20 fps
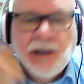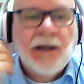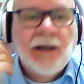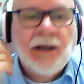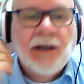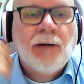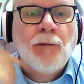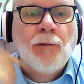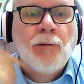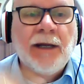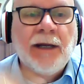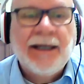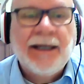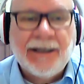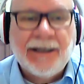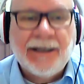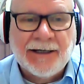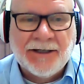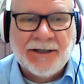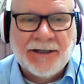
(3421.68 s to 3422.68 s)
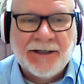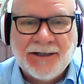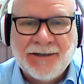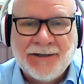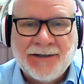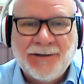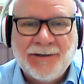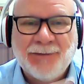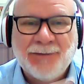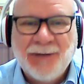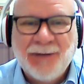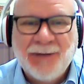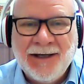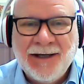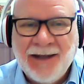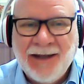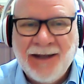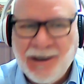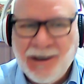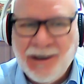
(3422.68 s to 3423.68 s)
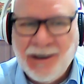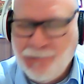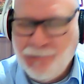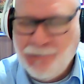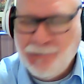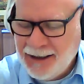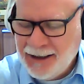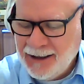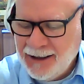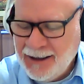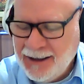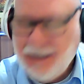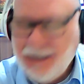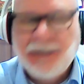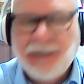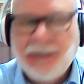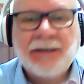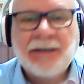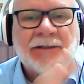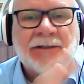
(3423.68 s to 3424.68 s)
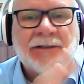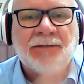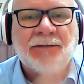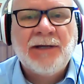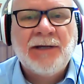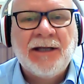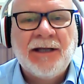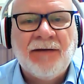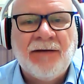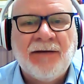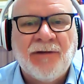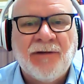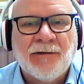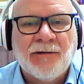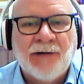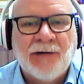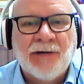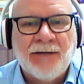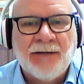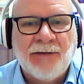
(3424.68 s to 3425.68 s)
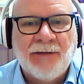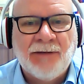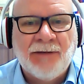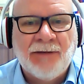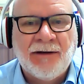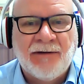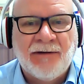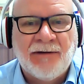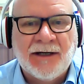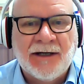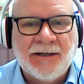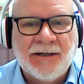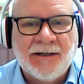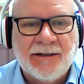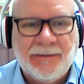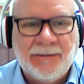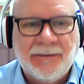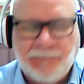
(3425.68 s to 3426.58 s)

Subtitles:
Willingness to be there willingly, to be there for the right motivation.